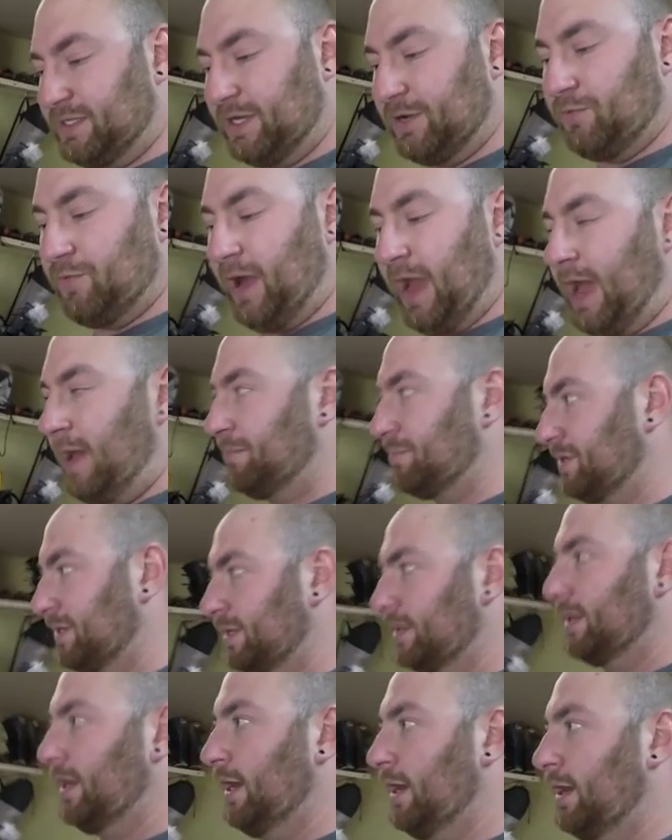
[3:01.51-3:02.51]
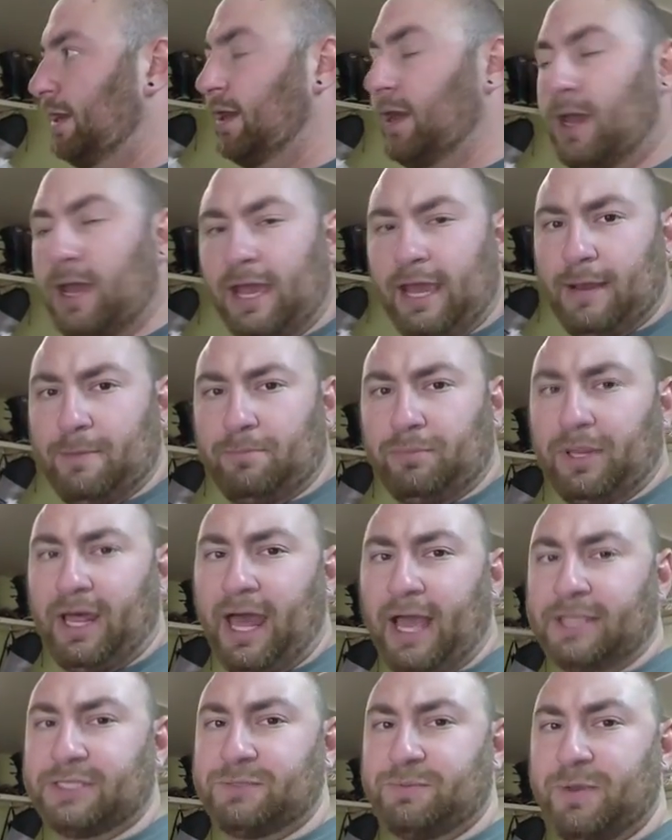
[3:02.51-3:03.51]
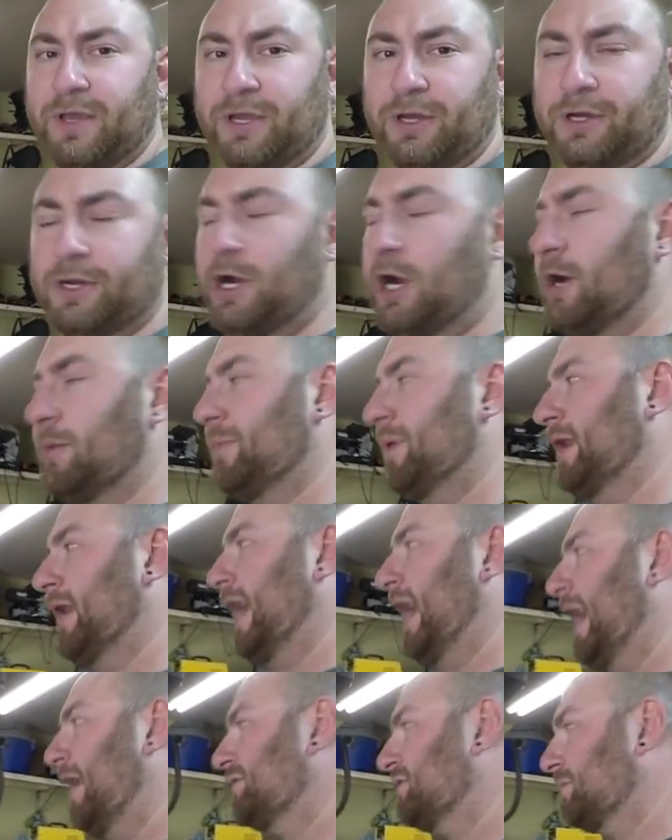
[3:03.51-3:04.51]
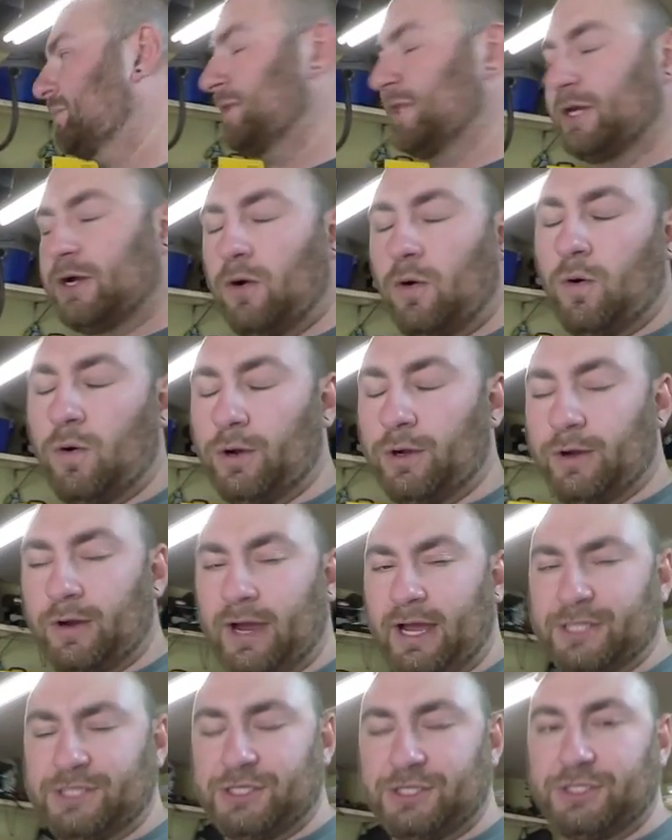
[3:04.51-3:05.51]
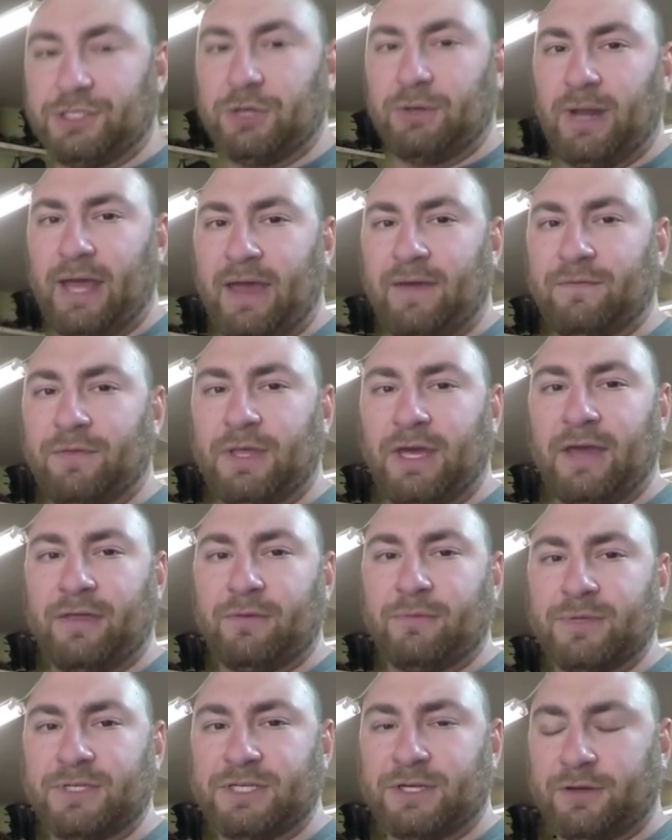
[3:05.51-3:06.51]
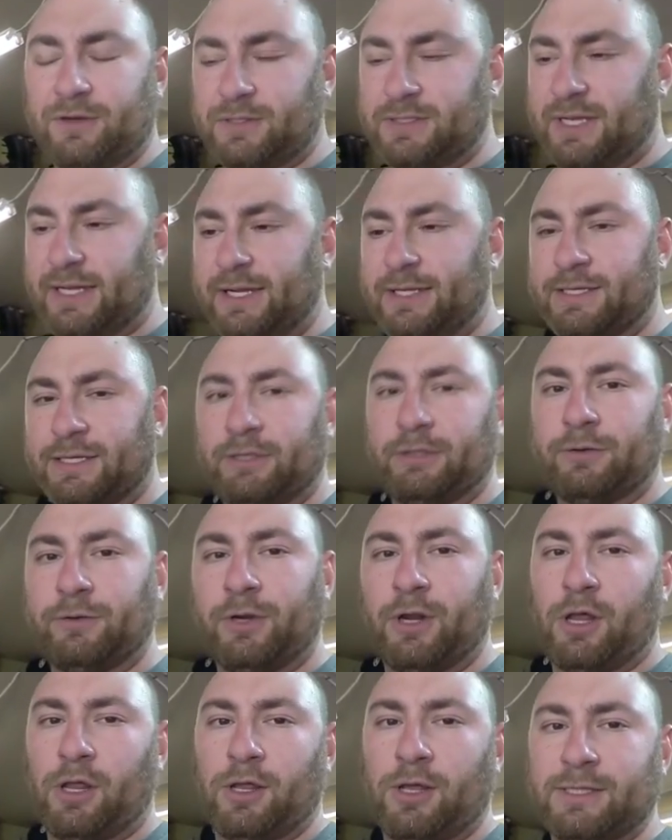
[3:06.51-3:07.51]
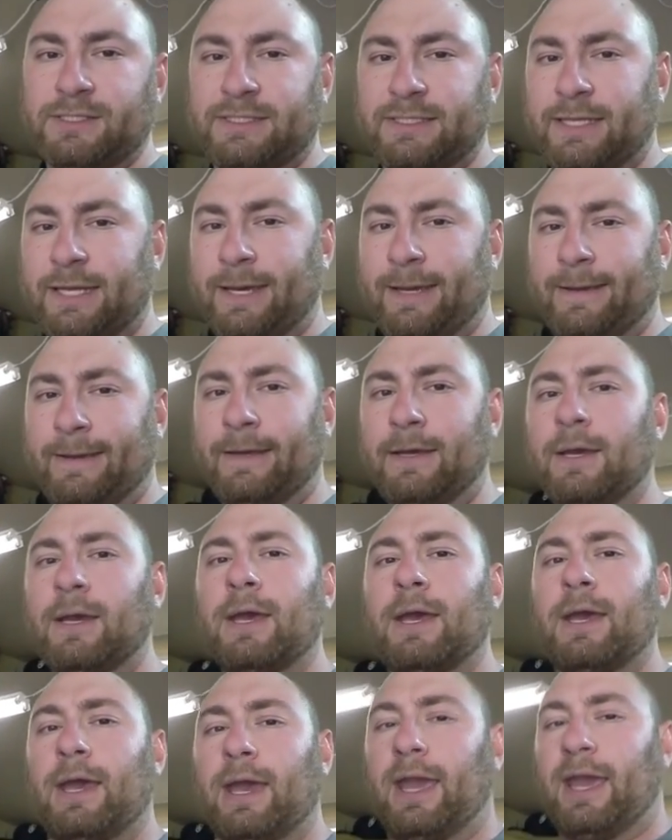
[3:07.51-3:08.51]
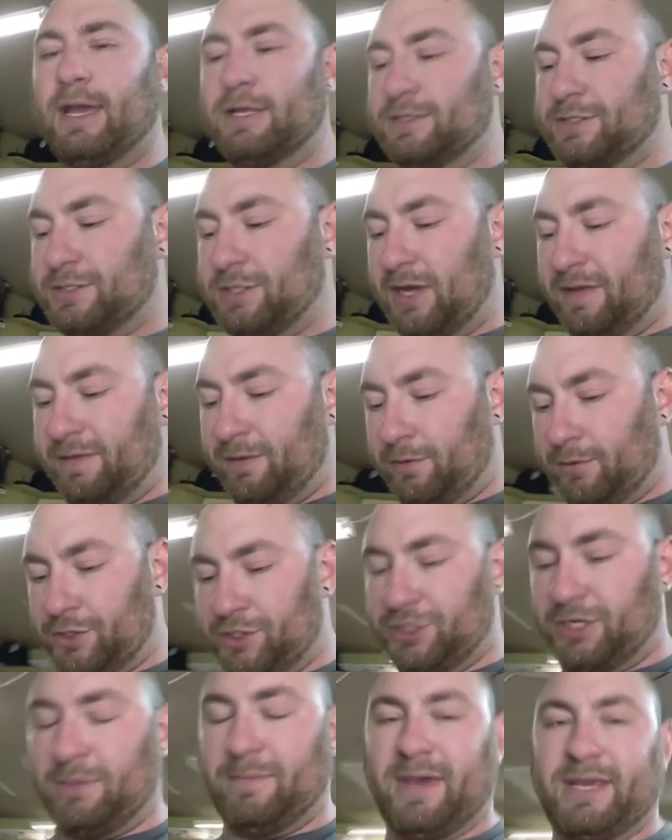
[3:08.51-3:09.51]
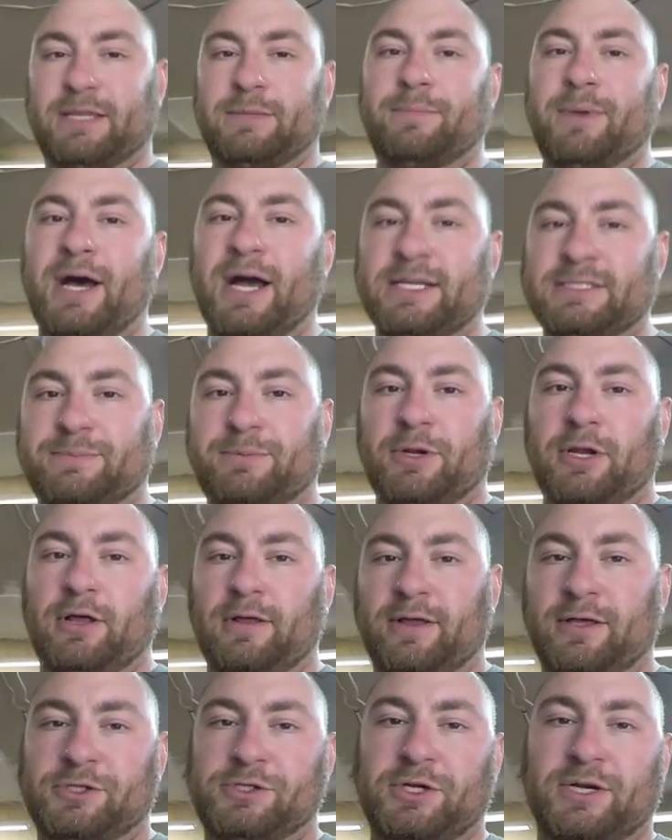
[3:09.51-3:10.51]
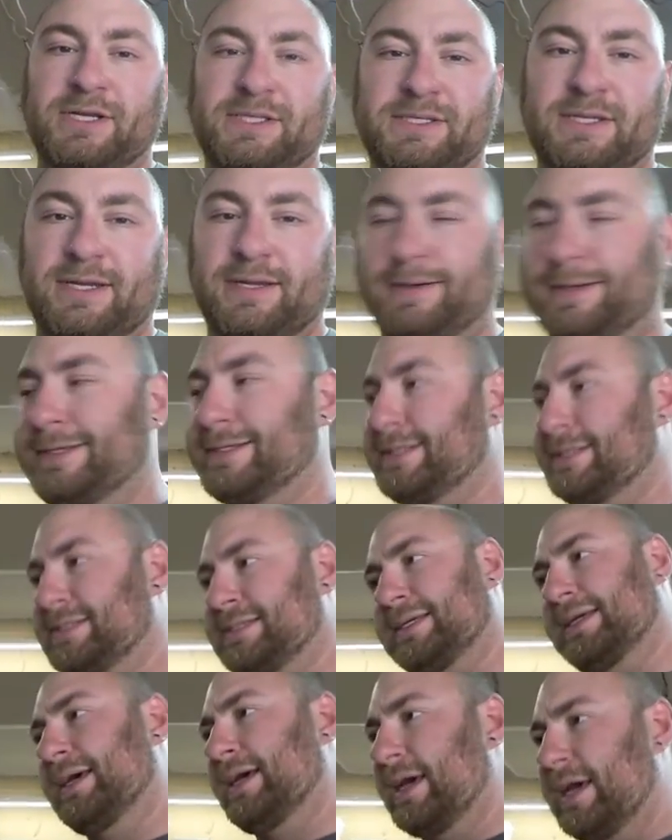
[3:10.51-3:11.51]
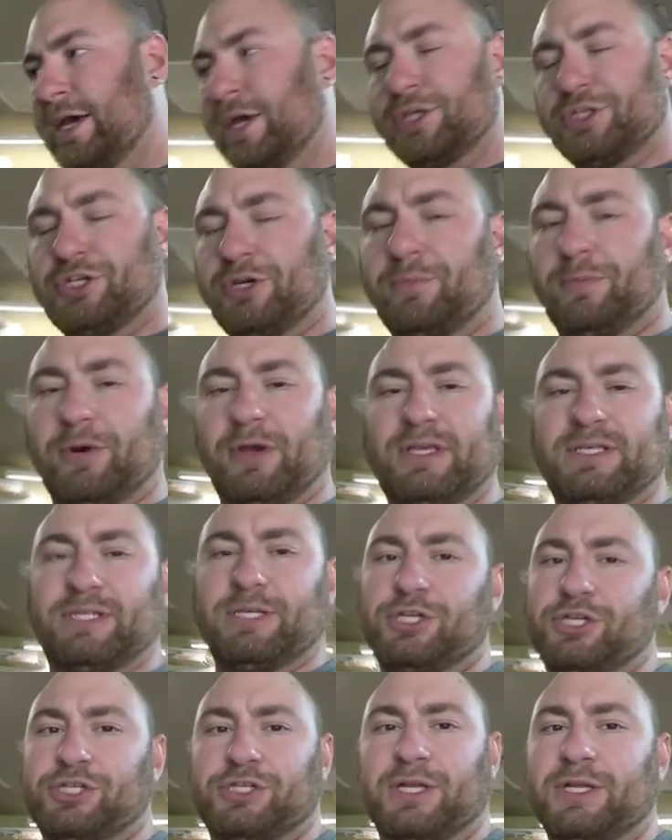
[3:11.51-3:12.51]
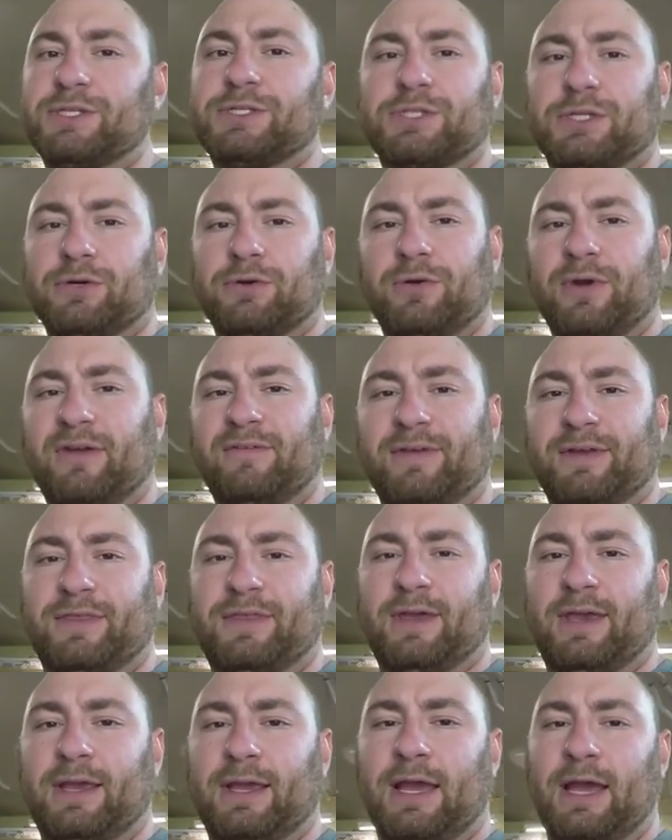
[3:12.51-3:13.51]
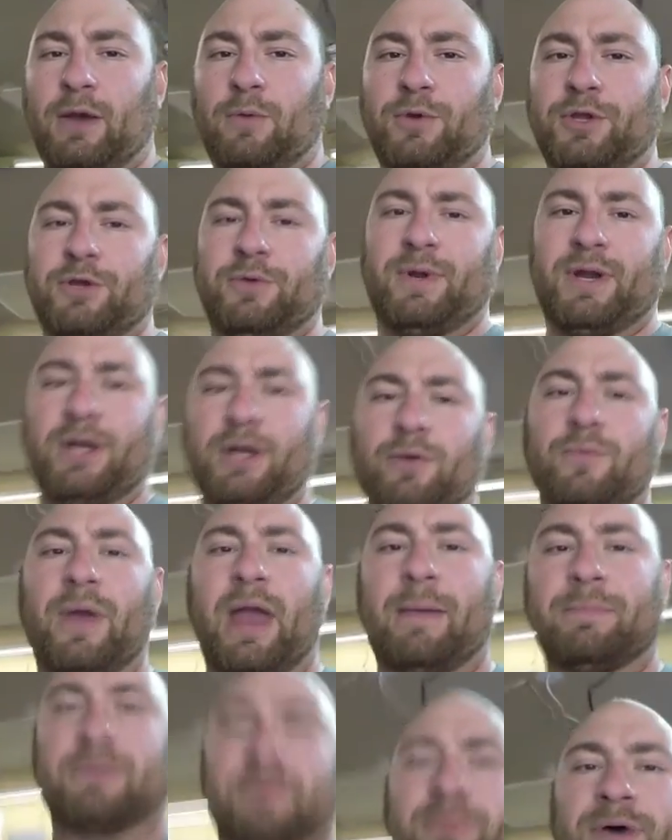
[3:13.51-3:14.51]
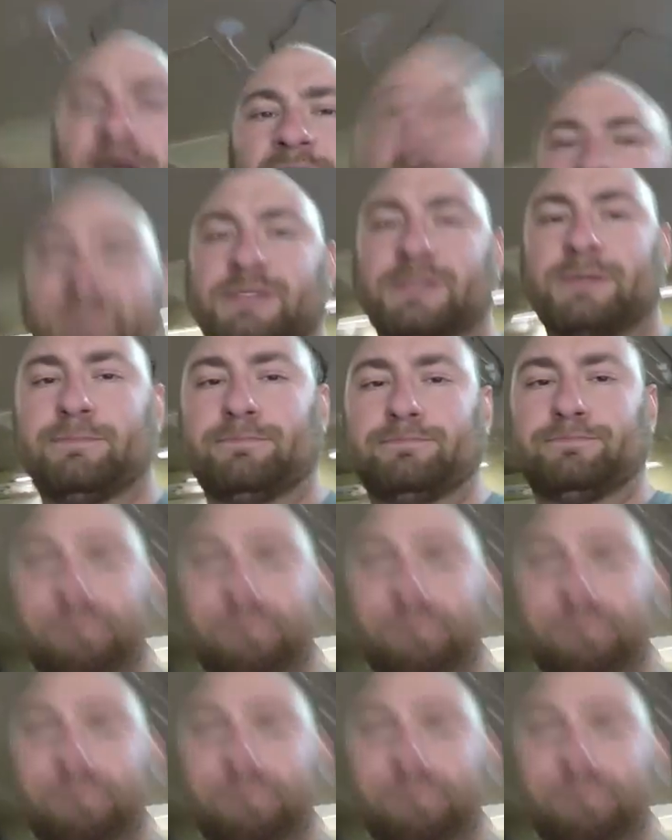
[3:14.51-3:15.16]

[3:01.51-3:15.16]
thing wrapped in black speaker carpet. I have some in the corner, I just don't have the other materials I need to glue it all on today. And so I think we're just going to make the box, put all the electronics in it, because it's super easy to just unscrew everything when you're ready to wrap the box.